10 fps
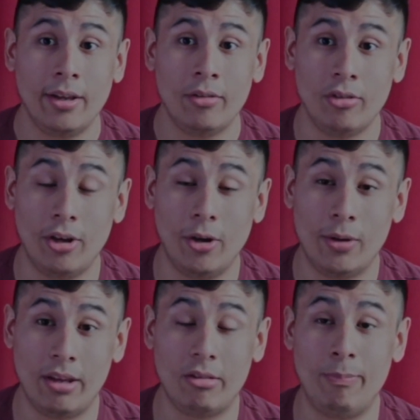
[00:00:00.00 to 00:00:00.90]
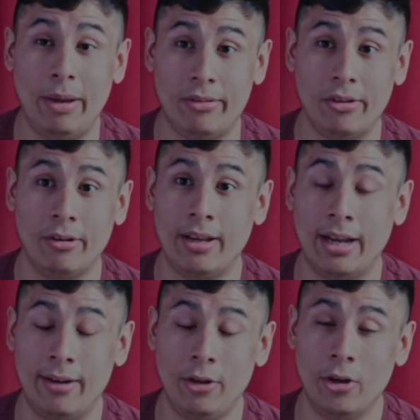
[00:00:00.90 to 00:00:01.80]
So he's basically
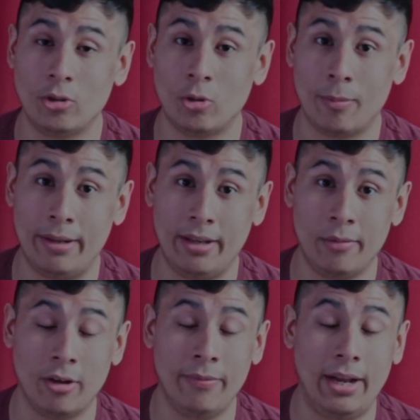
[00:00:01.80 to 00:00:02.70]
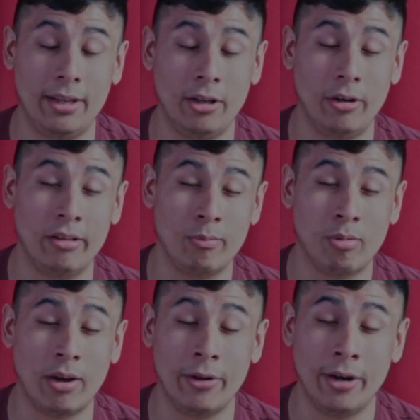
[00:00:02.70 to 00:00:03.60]
kind of, you know, tormenting himself that, you know, his
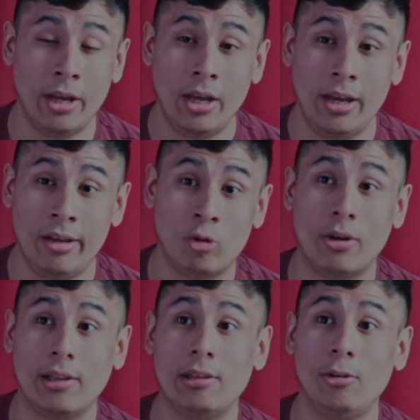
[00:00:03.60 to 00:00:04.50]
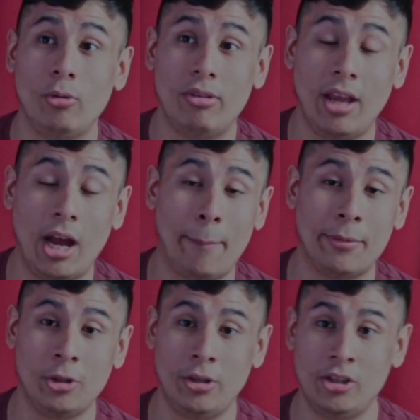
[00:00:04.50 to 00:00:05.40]
brother is going to lose the
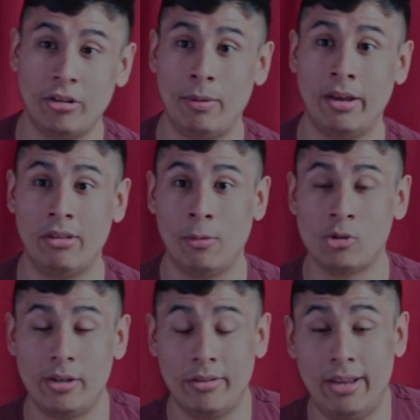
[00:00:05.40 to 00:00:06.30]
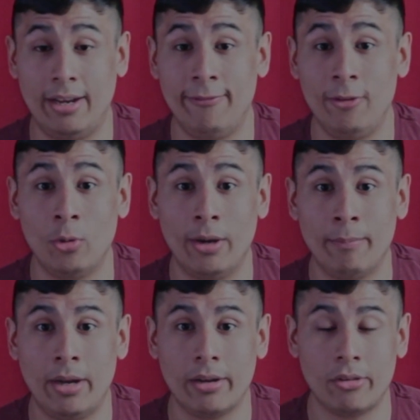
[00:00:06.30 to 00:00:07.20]
opportunity just because they were trying to snag a few
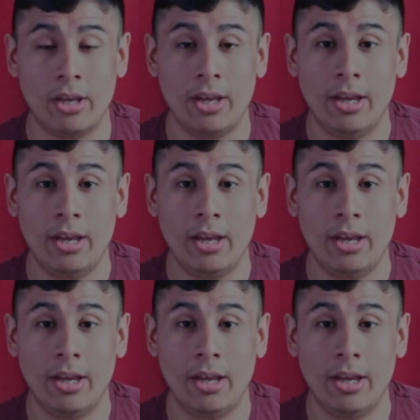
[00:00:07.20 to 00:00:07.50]
quick bucks.